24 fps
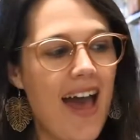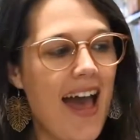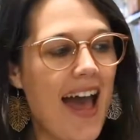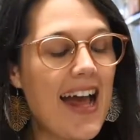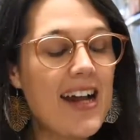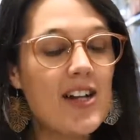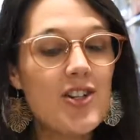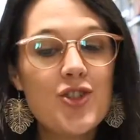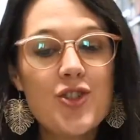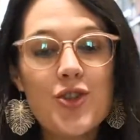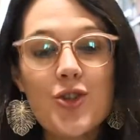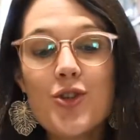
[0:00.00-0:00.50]

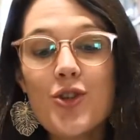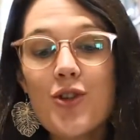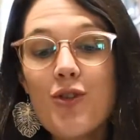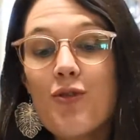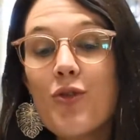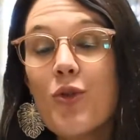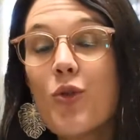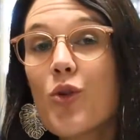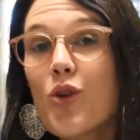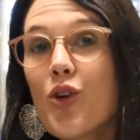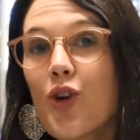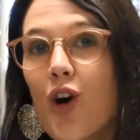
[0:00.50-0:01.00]
And do you
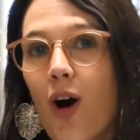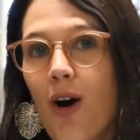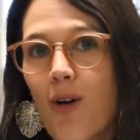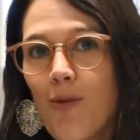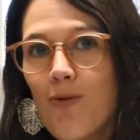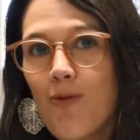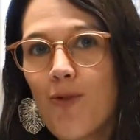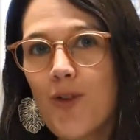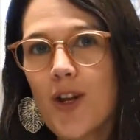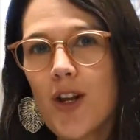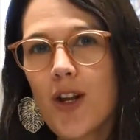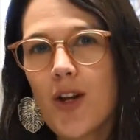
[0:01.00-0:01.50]
feel
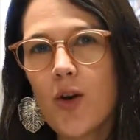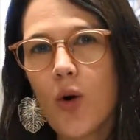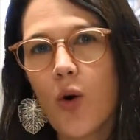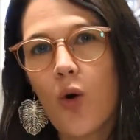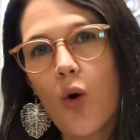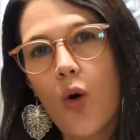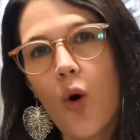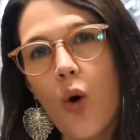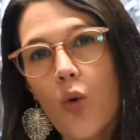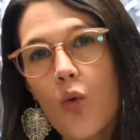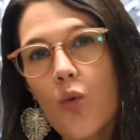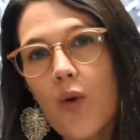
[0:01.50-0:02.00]
confident or
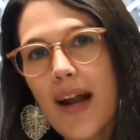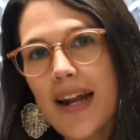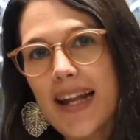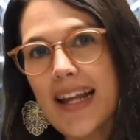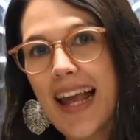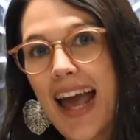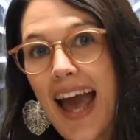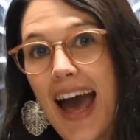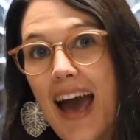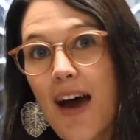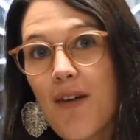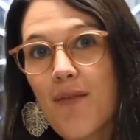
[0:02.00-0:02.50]
already
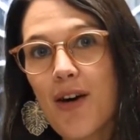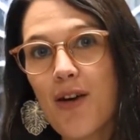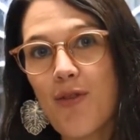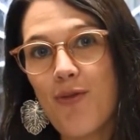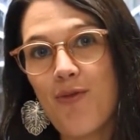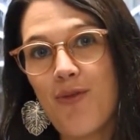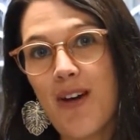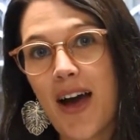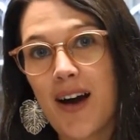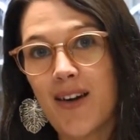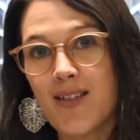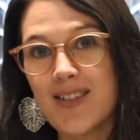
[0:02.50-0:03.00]
have a
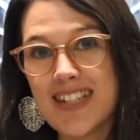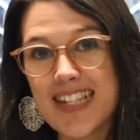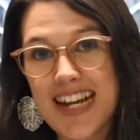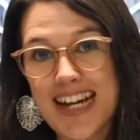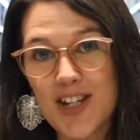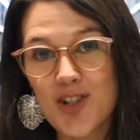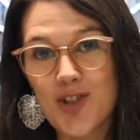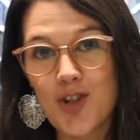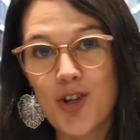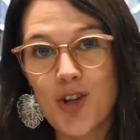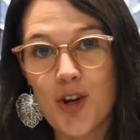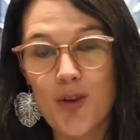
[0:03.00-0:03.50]

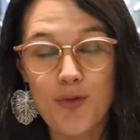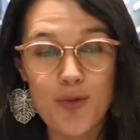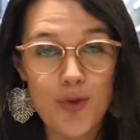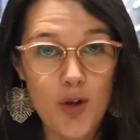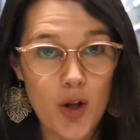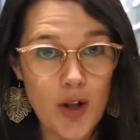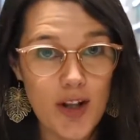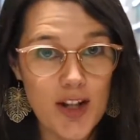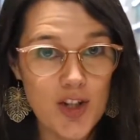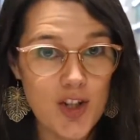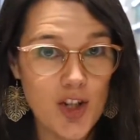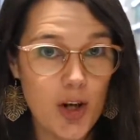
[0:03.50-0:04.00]
foundation of
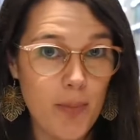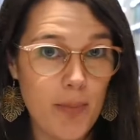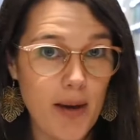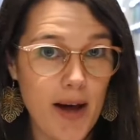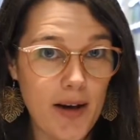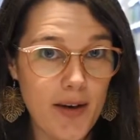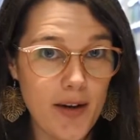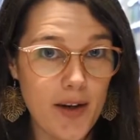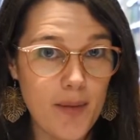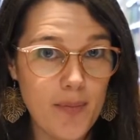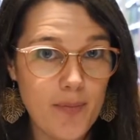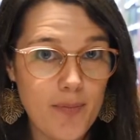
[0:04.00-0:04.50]
knowledge
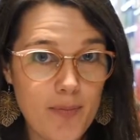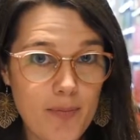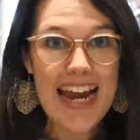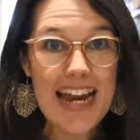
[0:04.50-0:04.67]
about it?